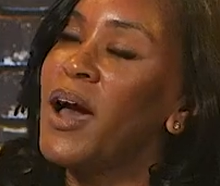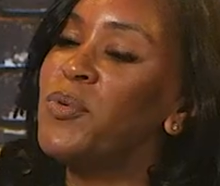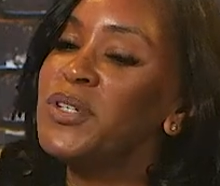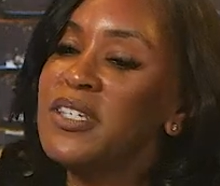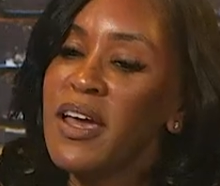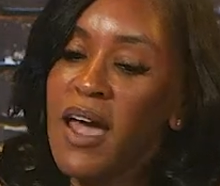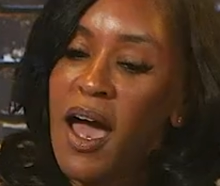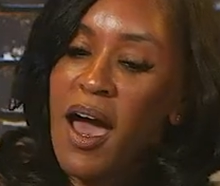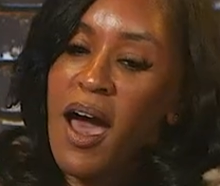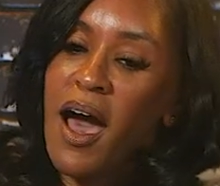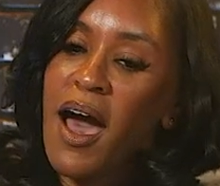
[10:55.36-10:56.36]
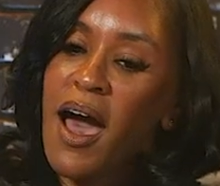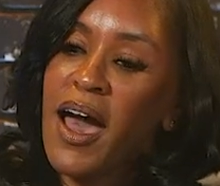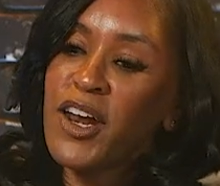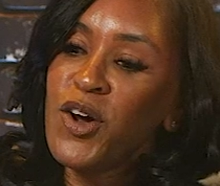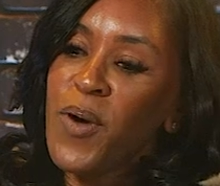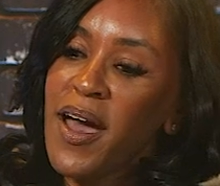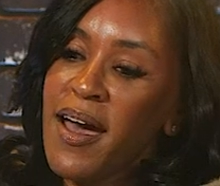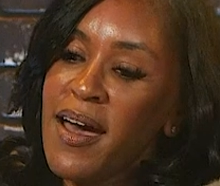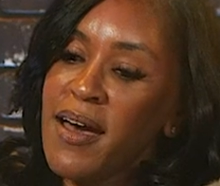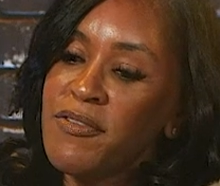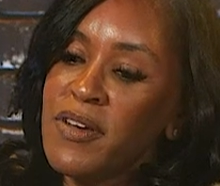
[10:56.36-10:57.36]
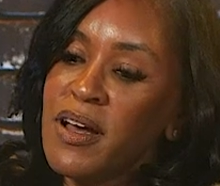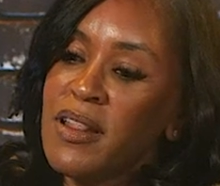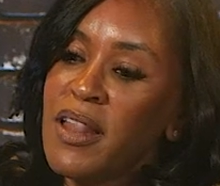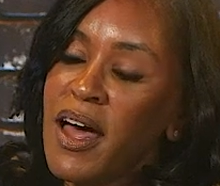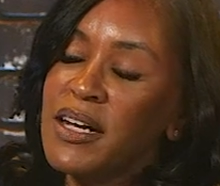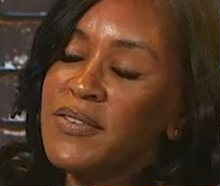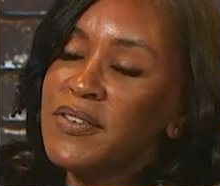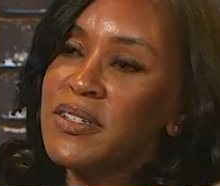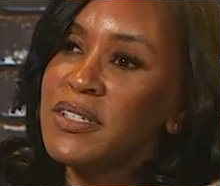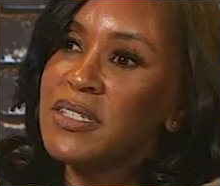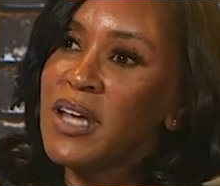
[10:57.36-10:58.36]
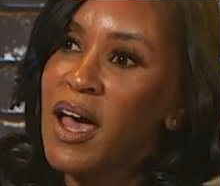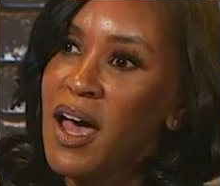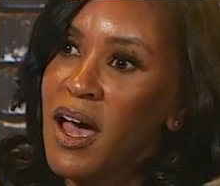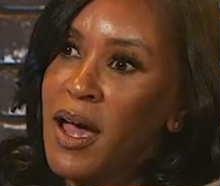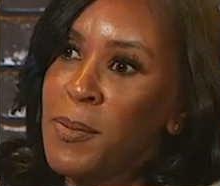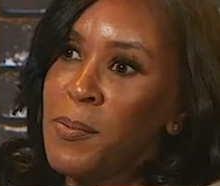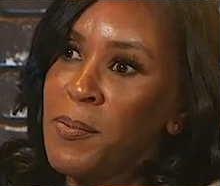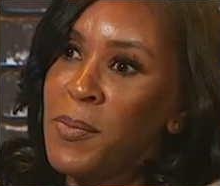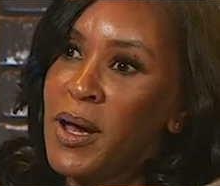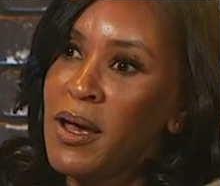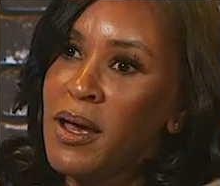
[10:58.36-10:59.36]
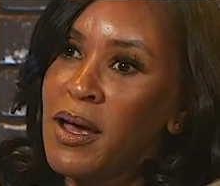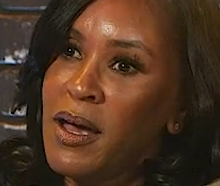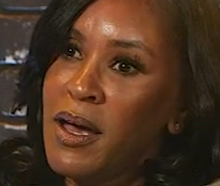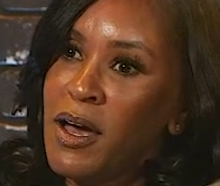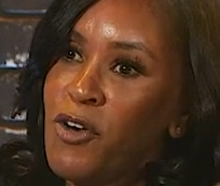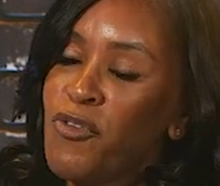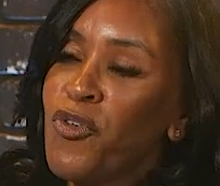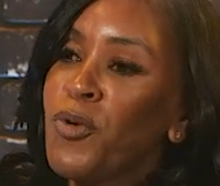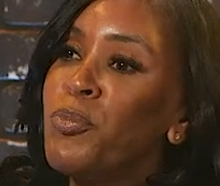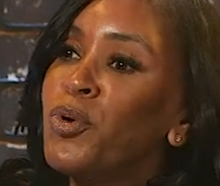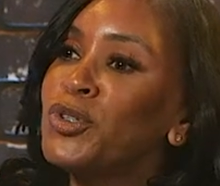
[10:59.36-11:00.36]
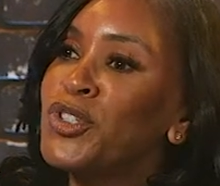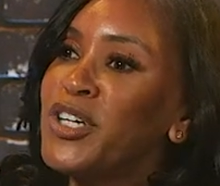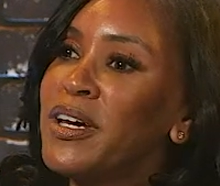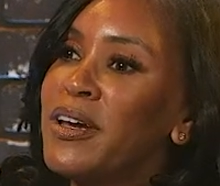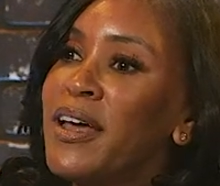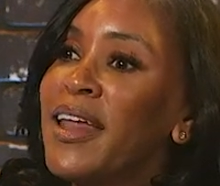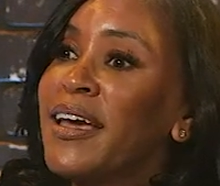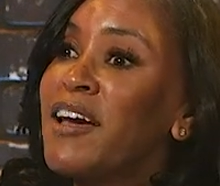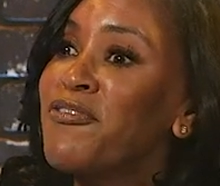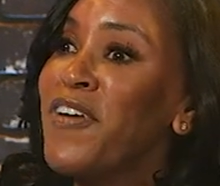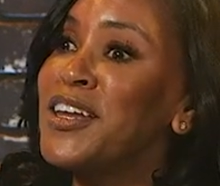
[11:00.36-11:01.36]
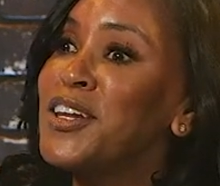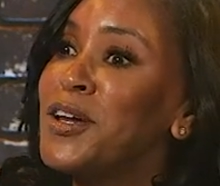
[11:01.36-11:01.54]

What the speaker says: would say I don't have a lot of time for bullshit. Like, I find it